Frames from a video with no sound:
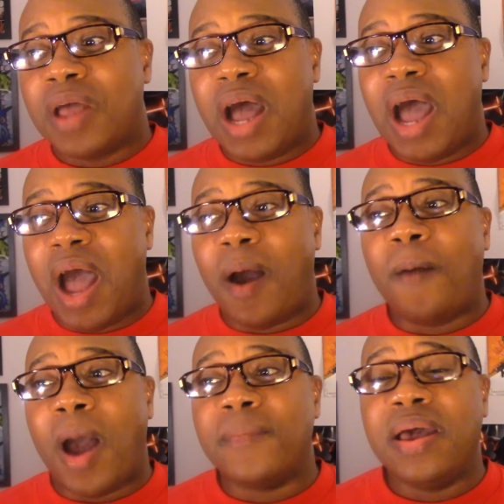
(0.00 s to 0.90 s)

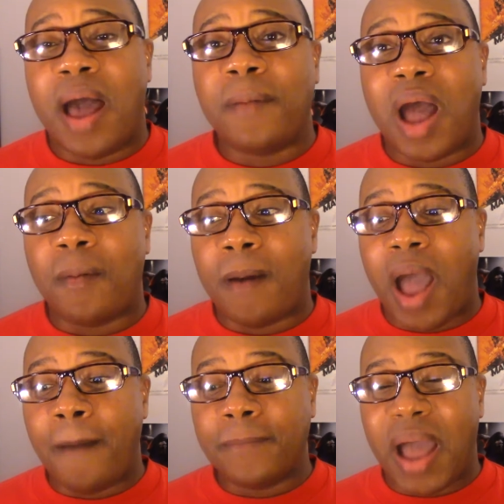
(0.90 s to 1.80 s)

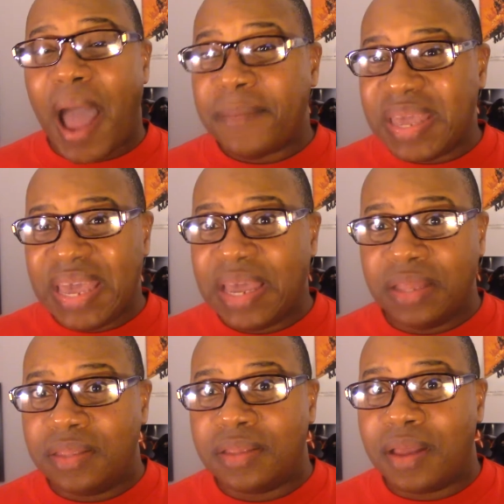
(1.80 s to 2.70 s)
I'm
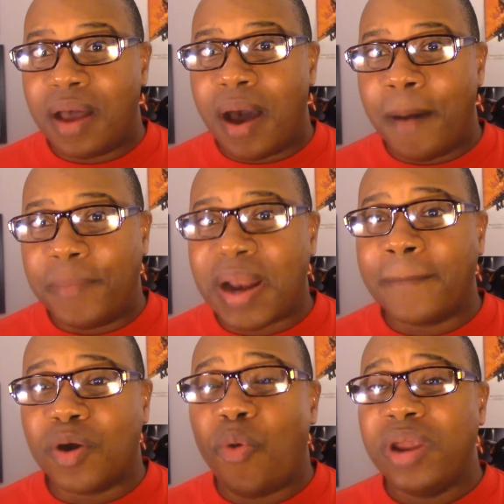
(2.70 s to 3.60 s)
in, but
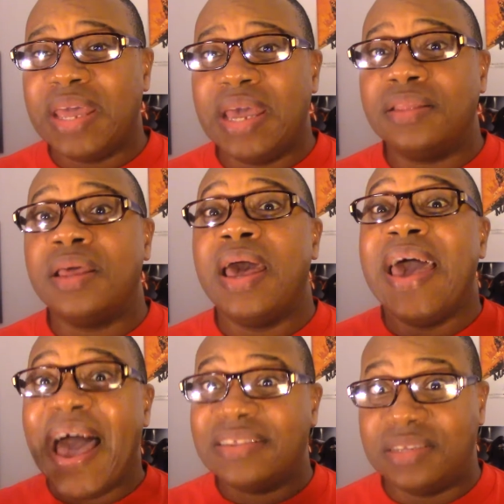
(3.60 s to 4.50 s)
I'm going in
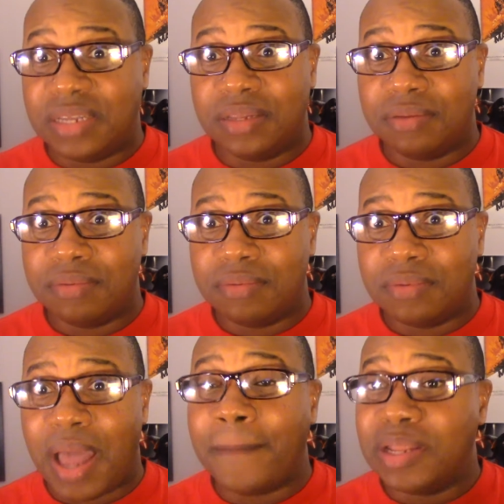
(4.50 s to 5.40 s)
hesitant.
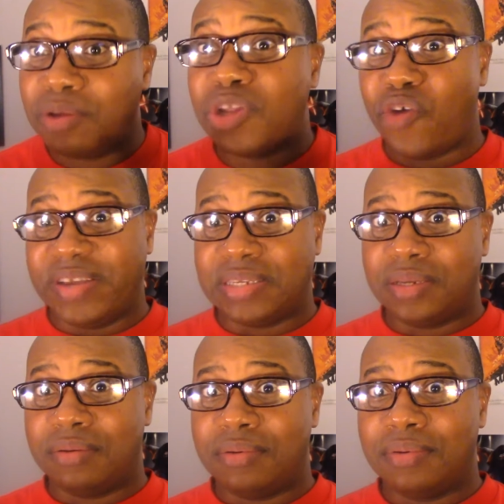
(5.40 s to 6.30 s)
I'm a little
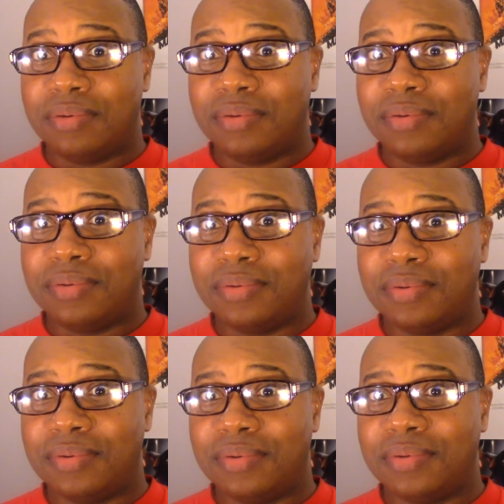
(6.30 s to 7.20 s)
nervous.
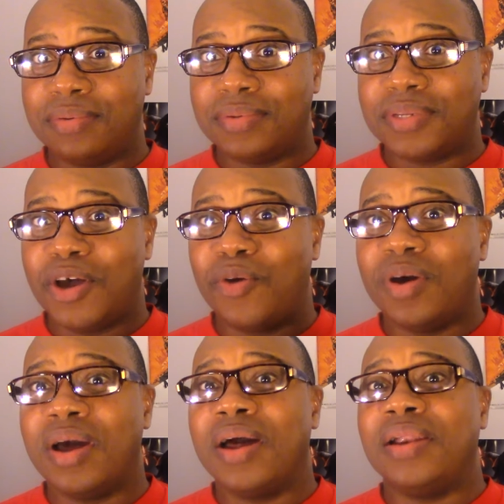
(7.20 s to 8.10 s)
So,
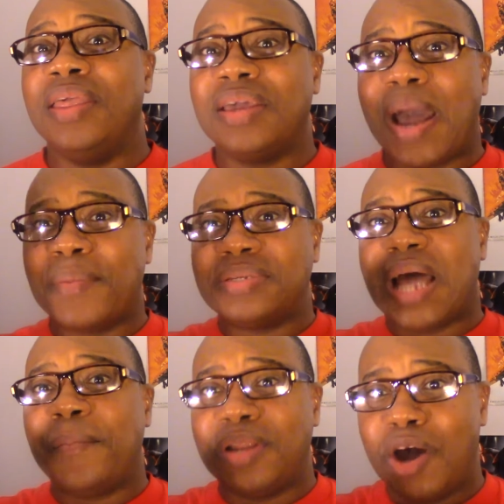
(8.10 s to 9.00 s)
leave your comments
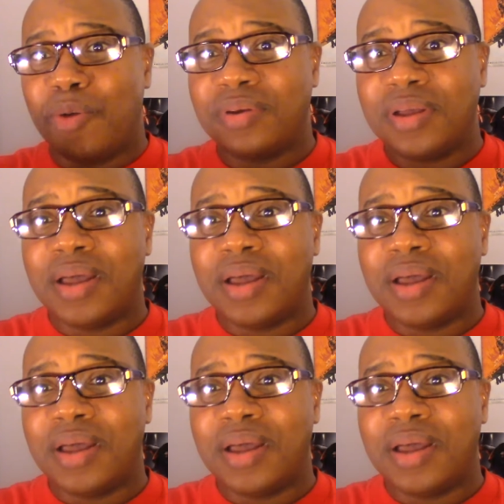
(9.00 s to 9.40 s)
down below.